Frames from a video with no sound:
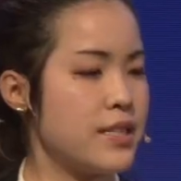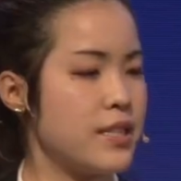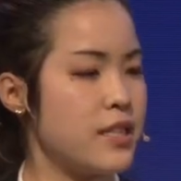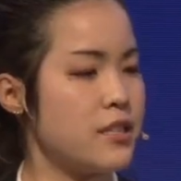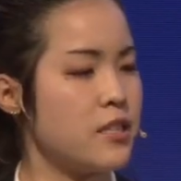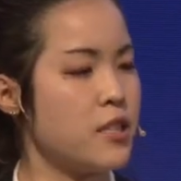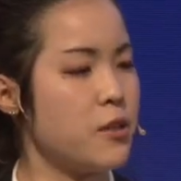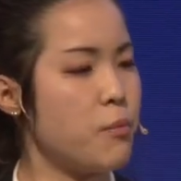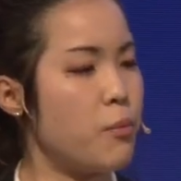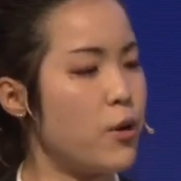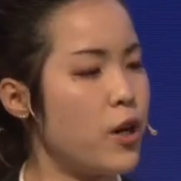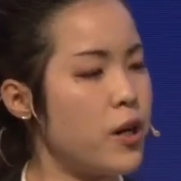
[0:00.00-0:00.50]

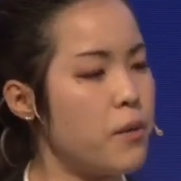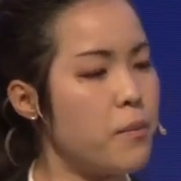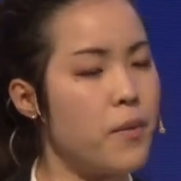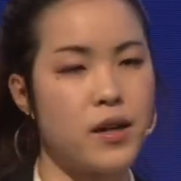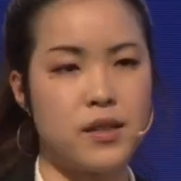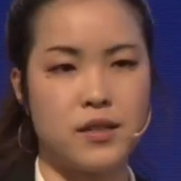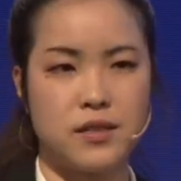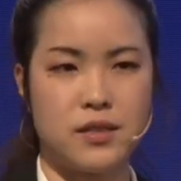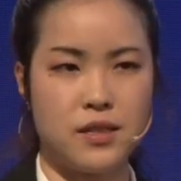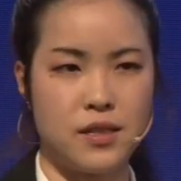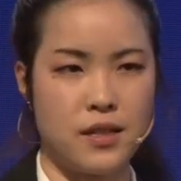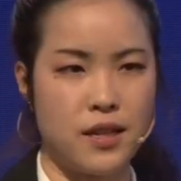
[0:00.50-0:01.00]
SSD product
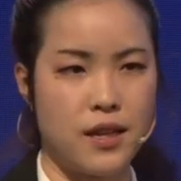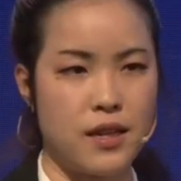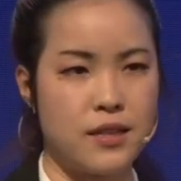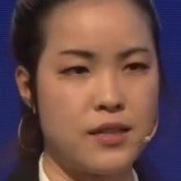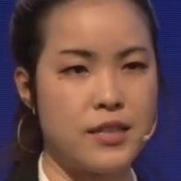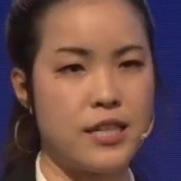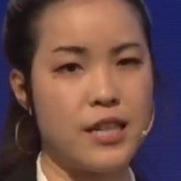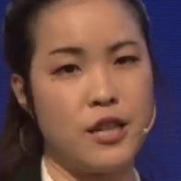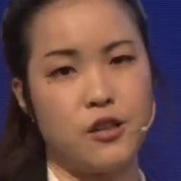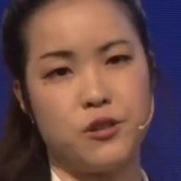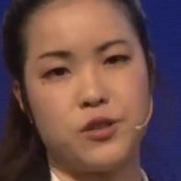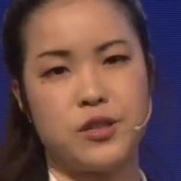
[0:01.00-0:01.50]
marketing at
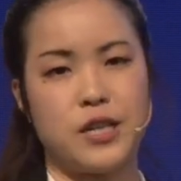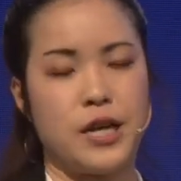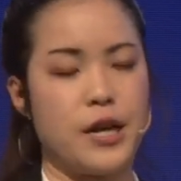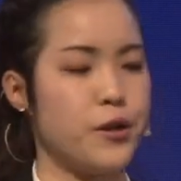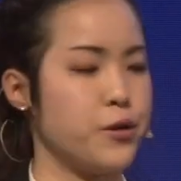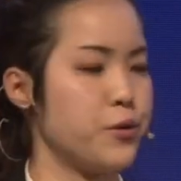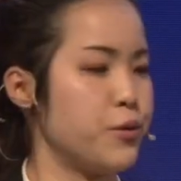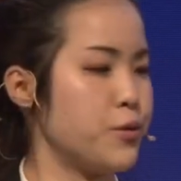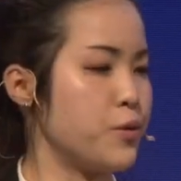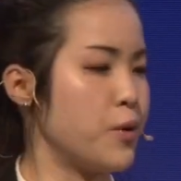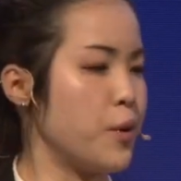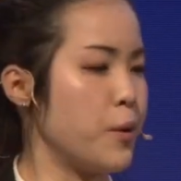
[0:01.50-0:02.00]

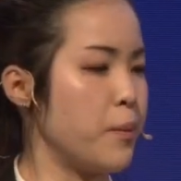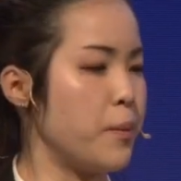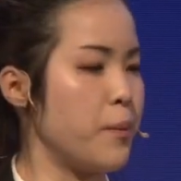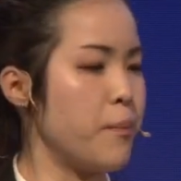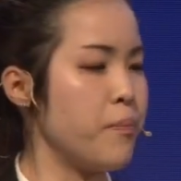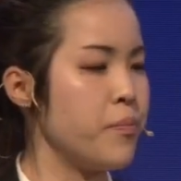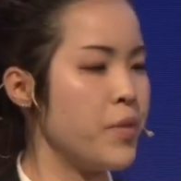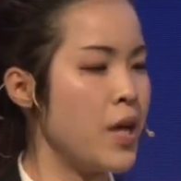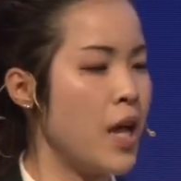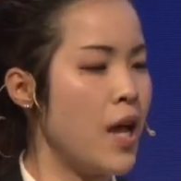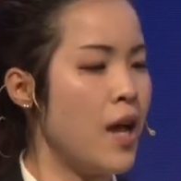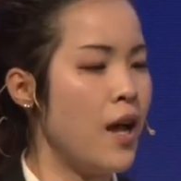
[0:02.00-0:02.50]
KIOXIA Europe.
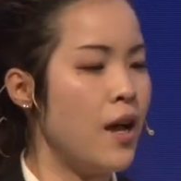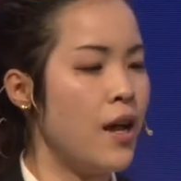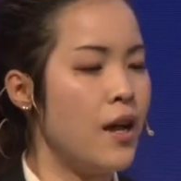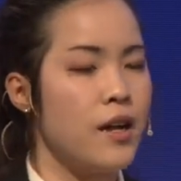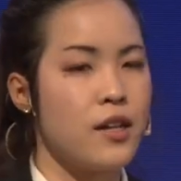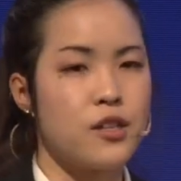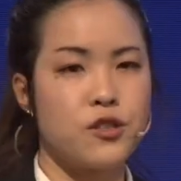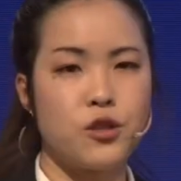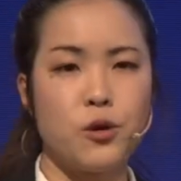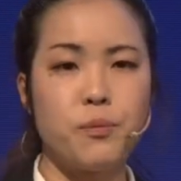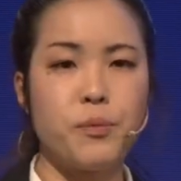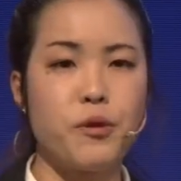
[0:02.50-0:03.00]

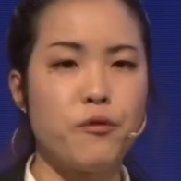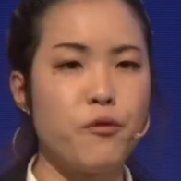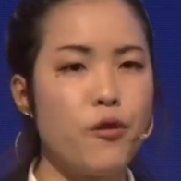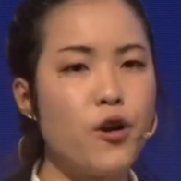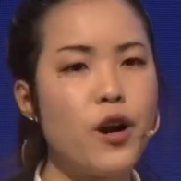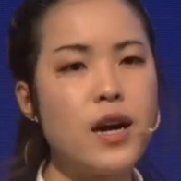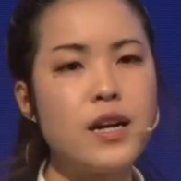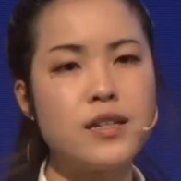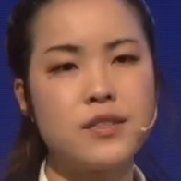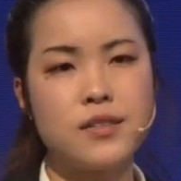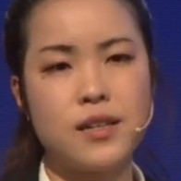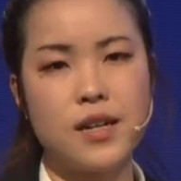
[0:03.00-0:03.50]
So before
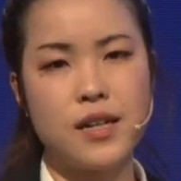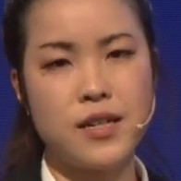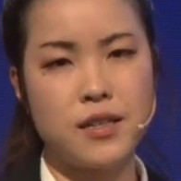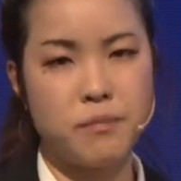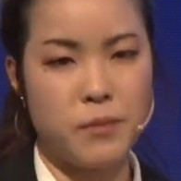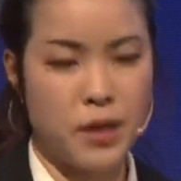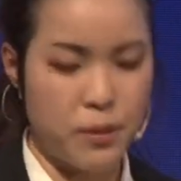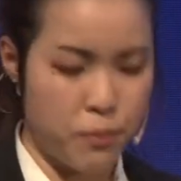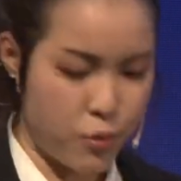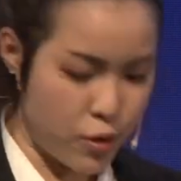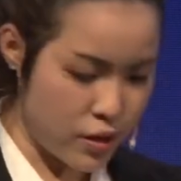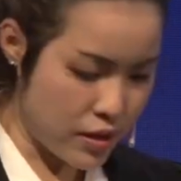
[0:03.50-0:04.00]
I started
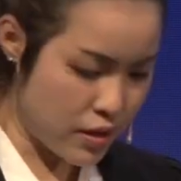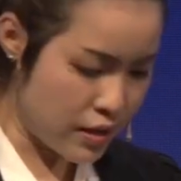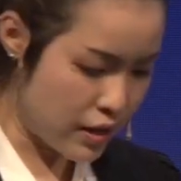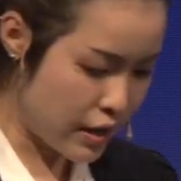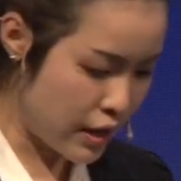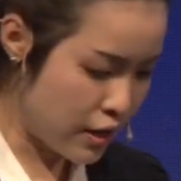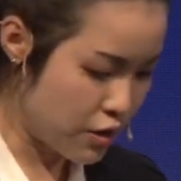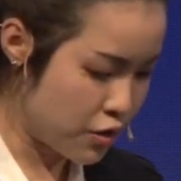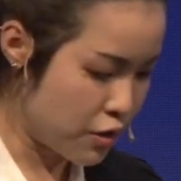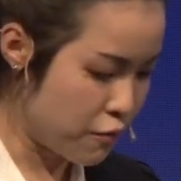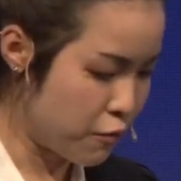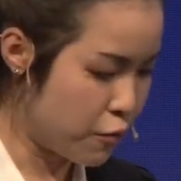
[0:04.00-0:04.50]
my
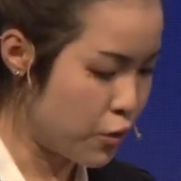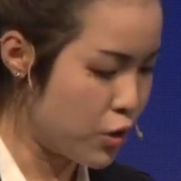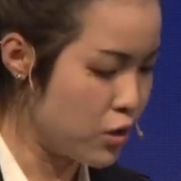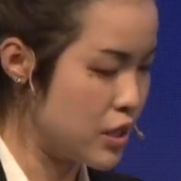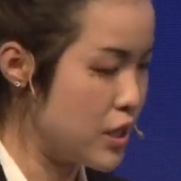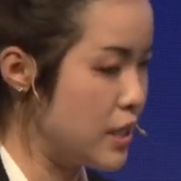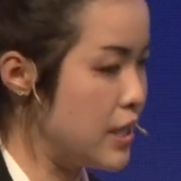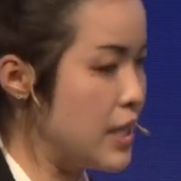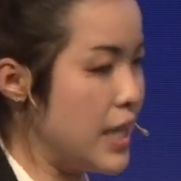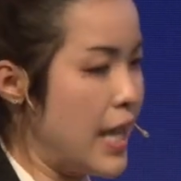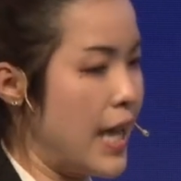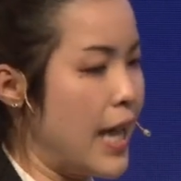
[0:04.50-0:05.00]
presentation for
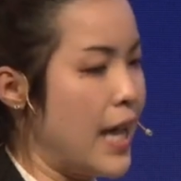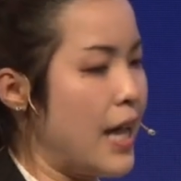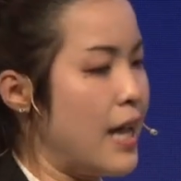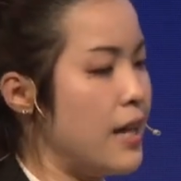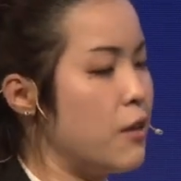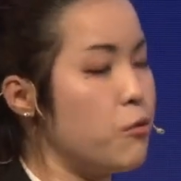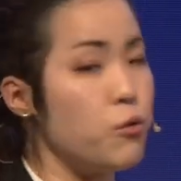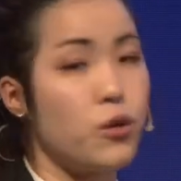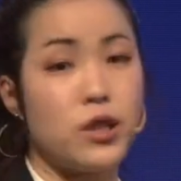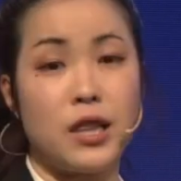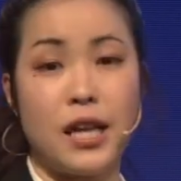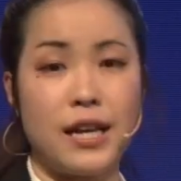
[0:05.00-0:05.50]
today, I
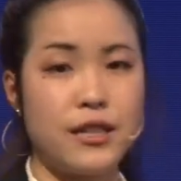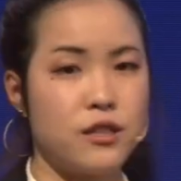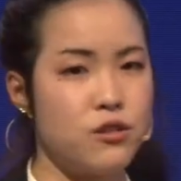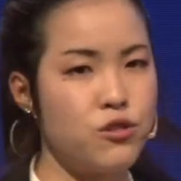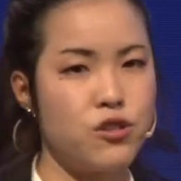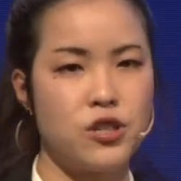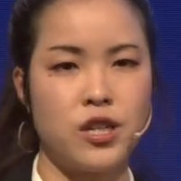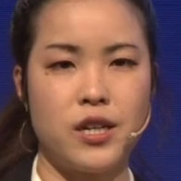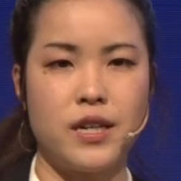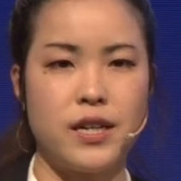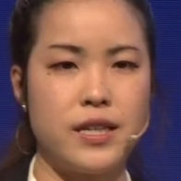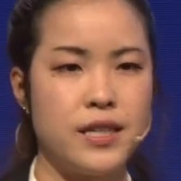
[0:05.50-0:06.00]
would like to
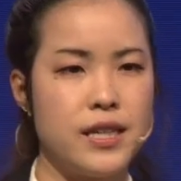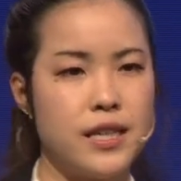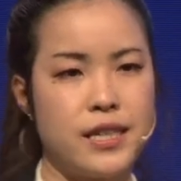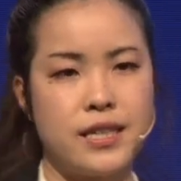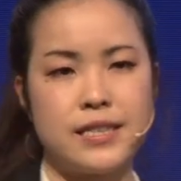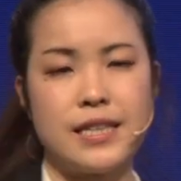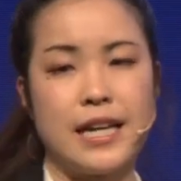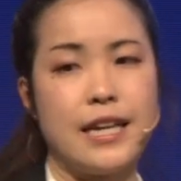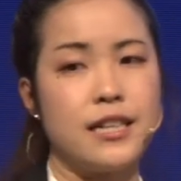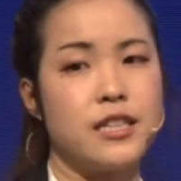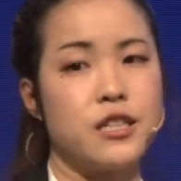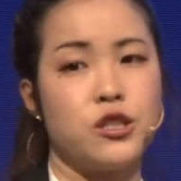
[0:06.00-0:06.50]
share an
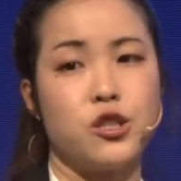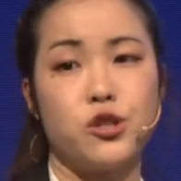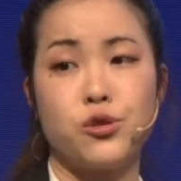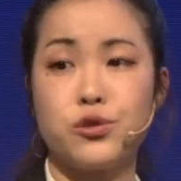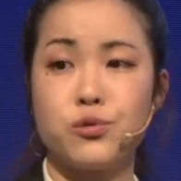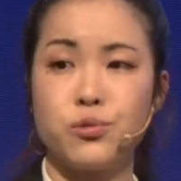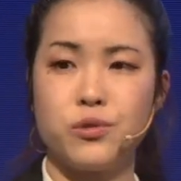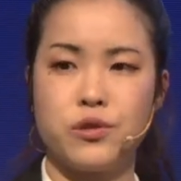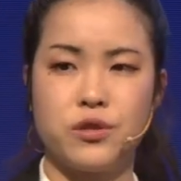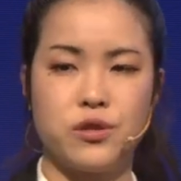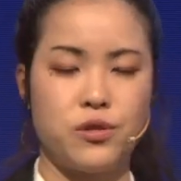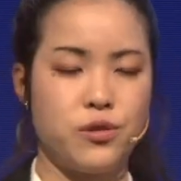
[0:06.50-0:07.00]
exciting
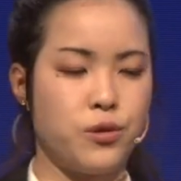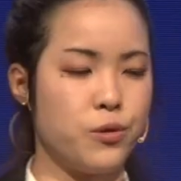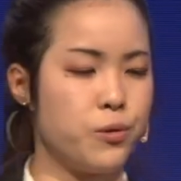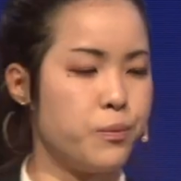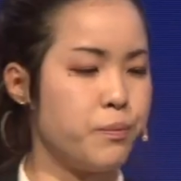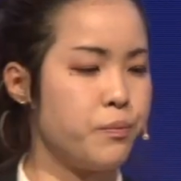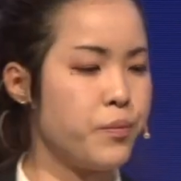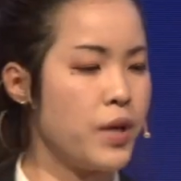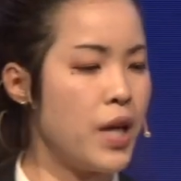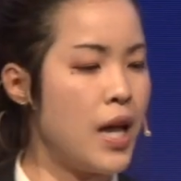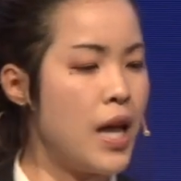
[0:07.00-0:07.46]
news with you.